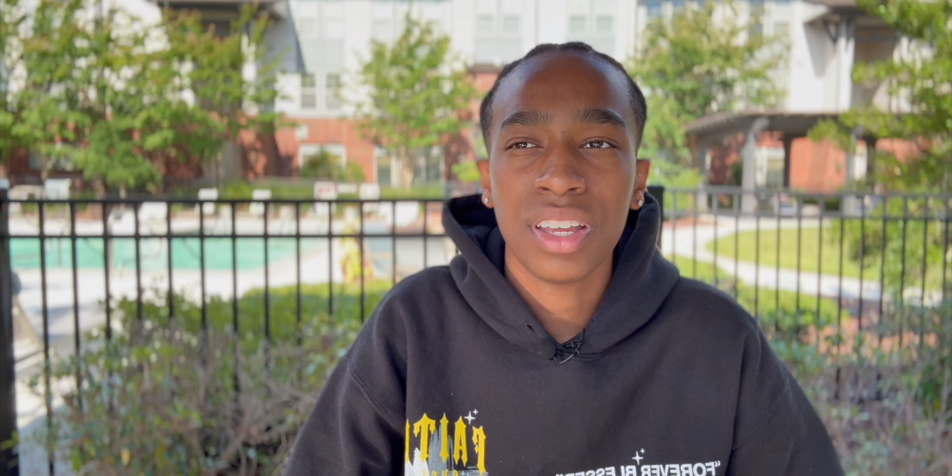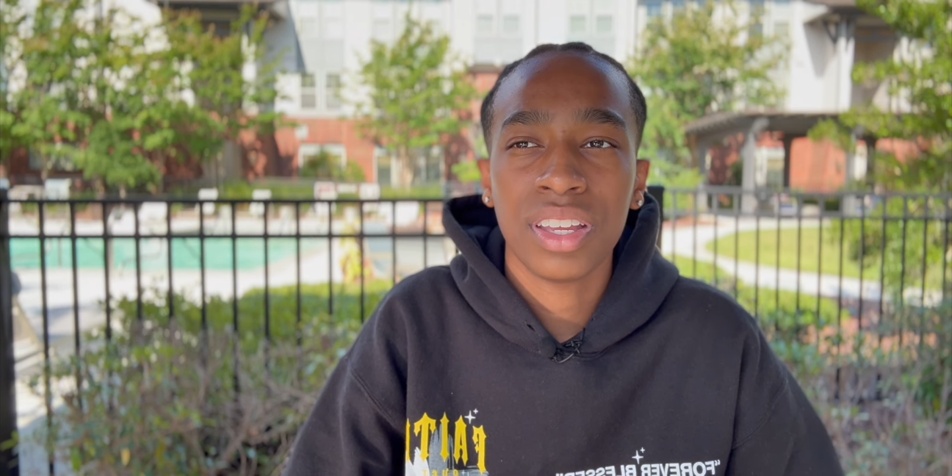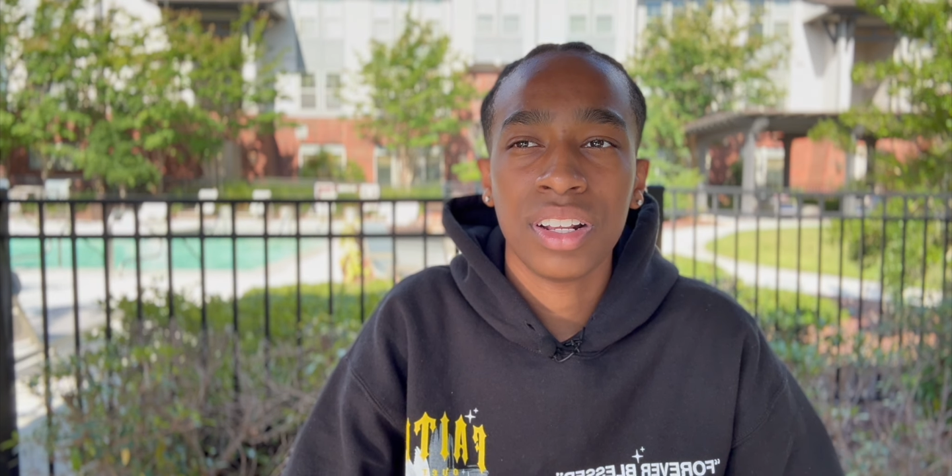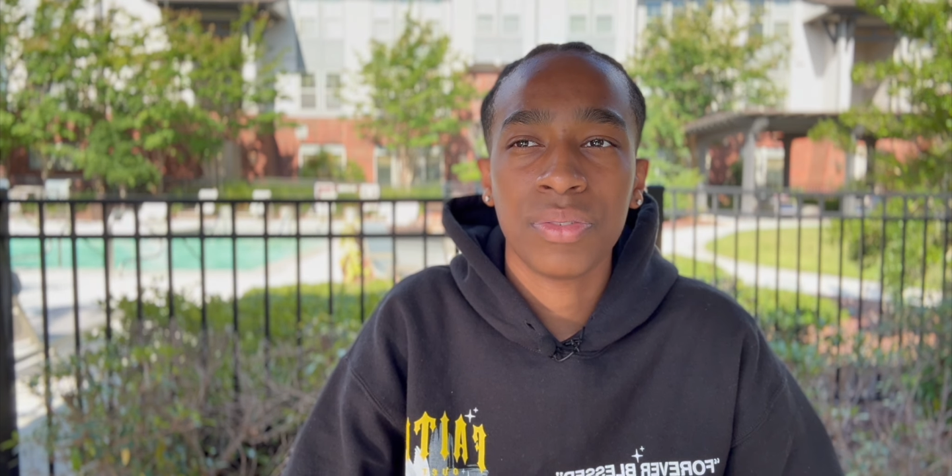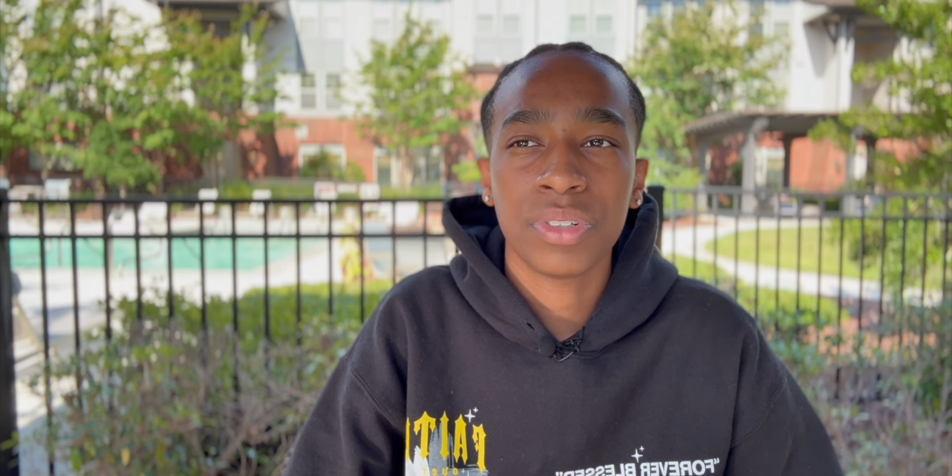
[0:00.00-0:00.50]

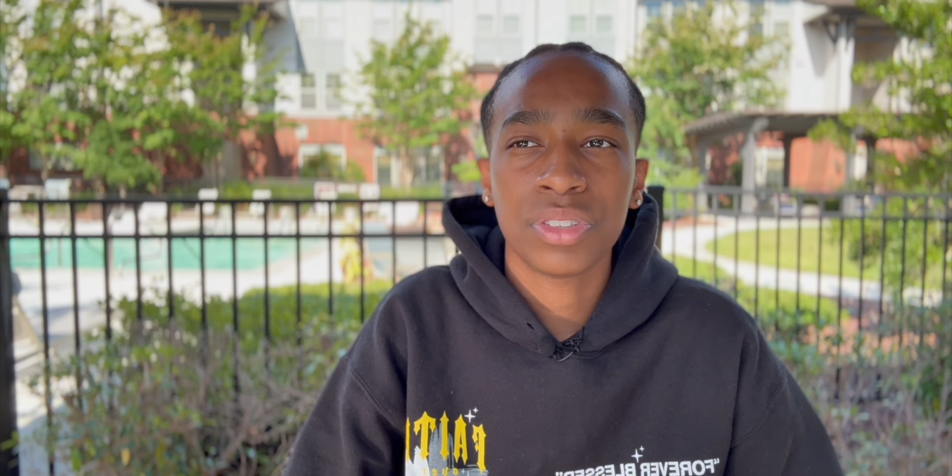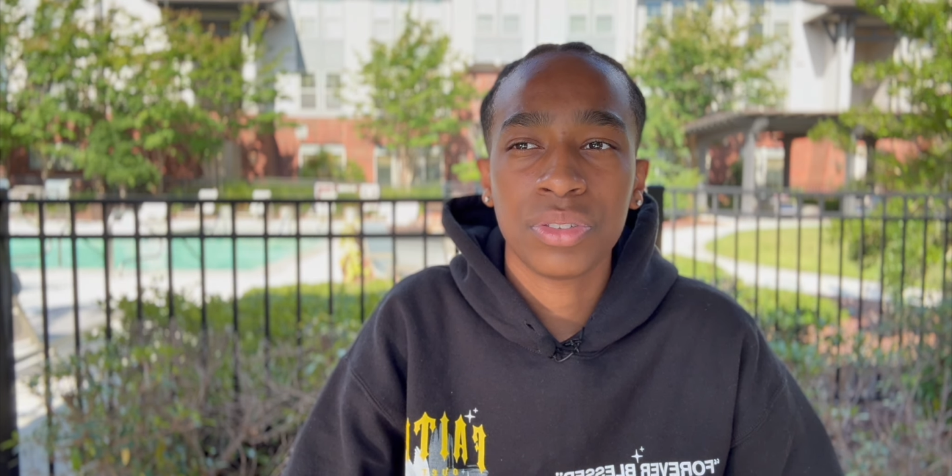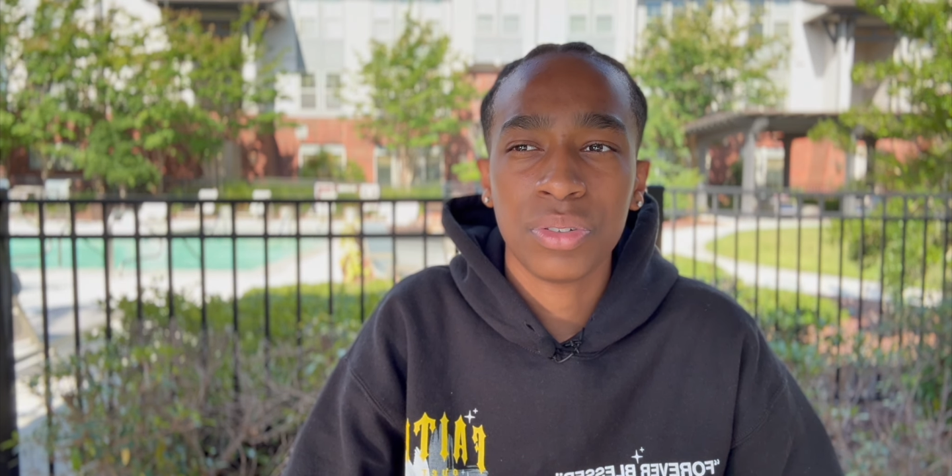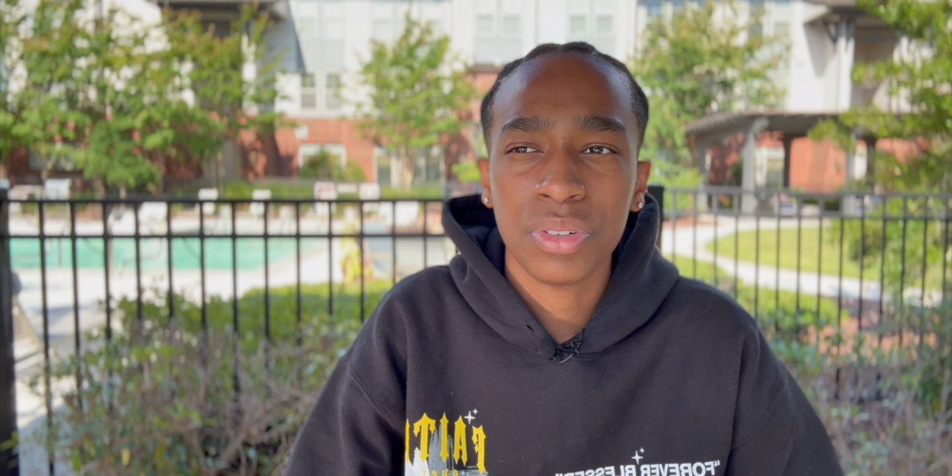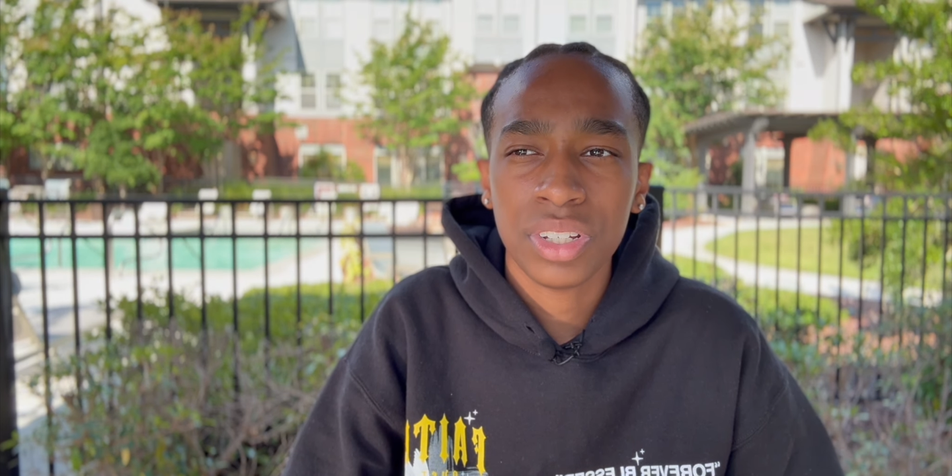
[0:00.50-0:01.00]
And when
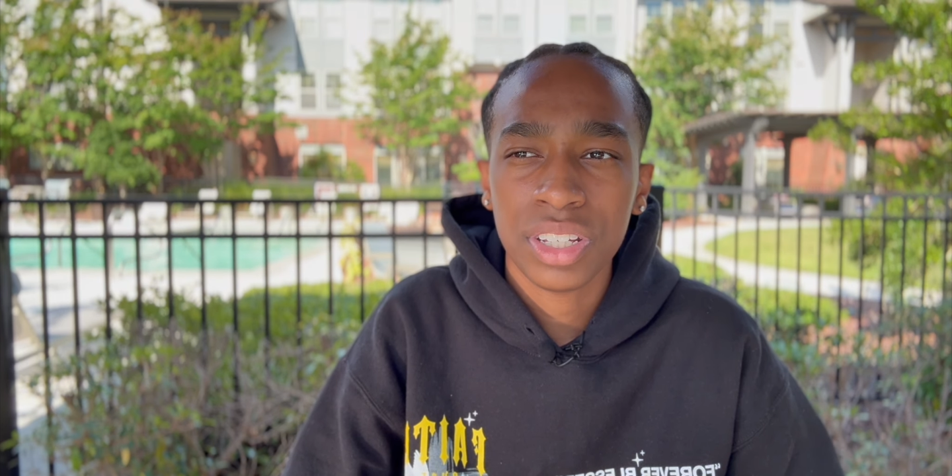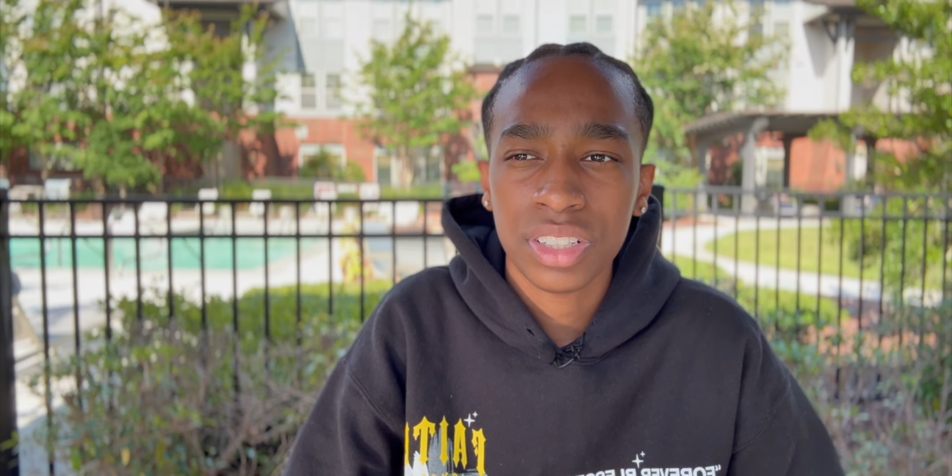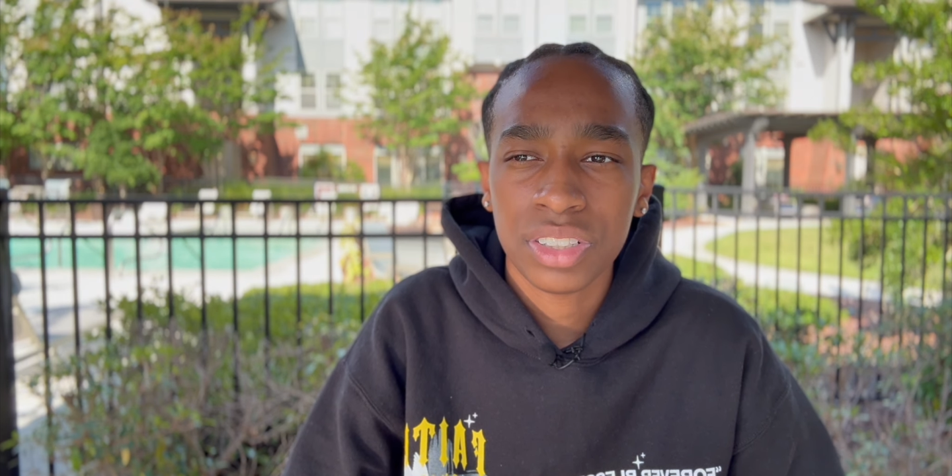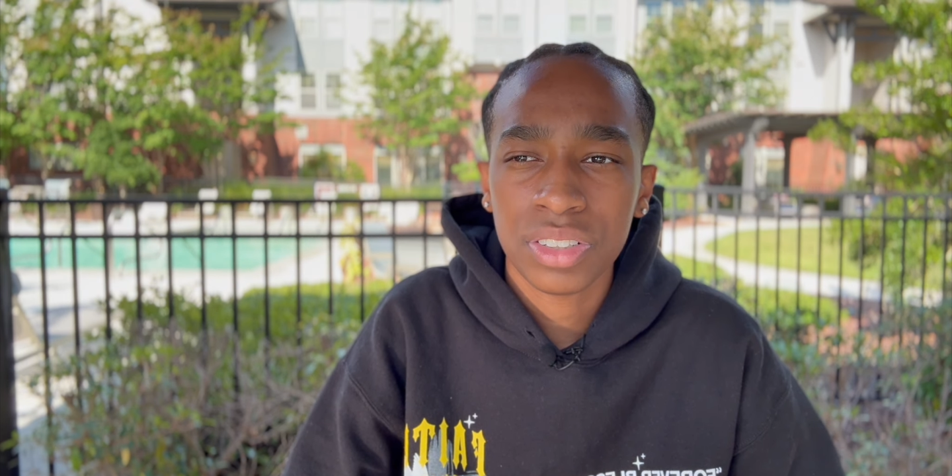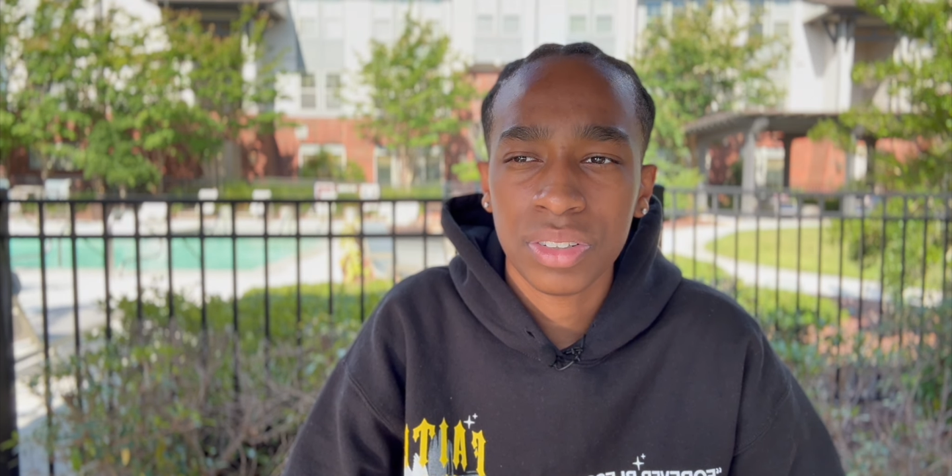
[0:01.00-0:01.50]
school
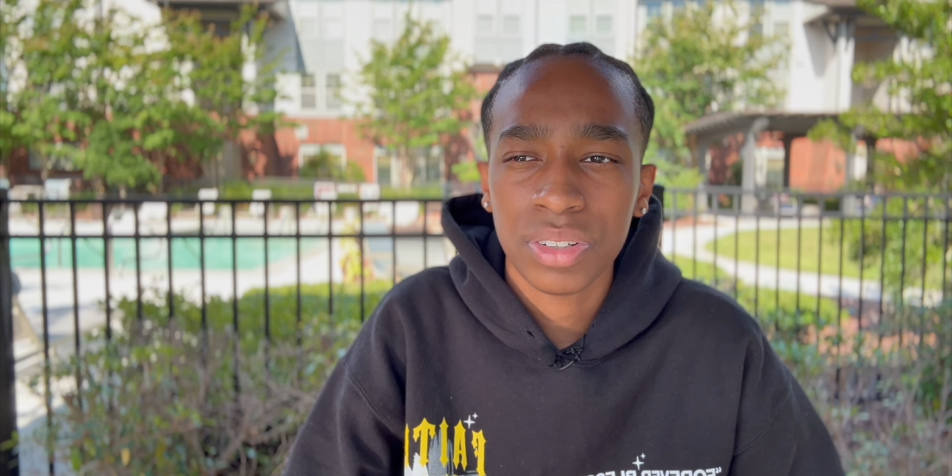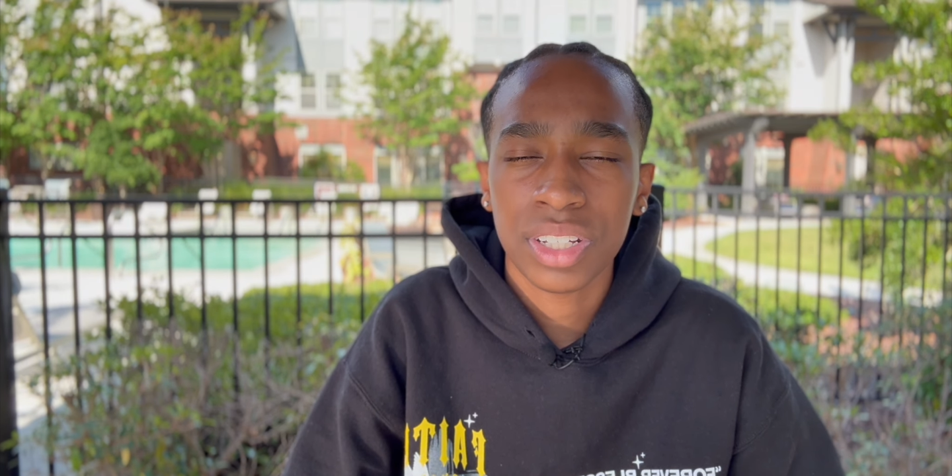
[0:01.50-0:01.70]
hits you,